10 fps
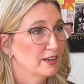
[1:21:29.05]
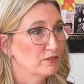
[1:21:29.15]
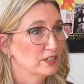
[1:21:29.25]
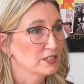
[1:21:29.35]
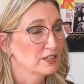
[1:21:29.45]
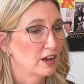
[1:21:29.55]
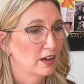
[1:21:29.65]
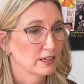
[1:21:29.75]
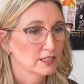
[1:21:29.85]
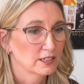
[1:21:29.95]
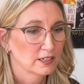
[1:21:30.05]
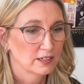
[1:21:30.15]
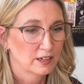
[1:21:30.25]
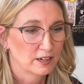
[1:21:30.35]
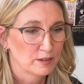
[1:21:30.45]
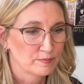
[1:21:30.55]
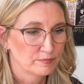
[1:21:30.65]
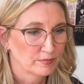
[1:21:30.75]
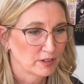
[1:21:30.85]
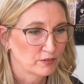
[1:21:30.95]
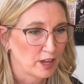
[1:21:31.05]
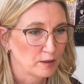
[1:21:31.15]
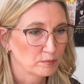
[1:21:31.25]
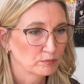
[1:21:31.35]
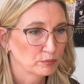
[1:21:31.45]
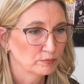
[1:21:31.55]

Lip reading: if it's not, if that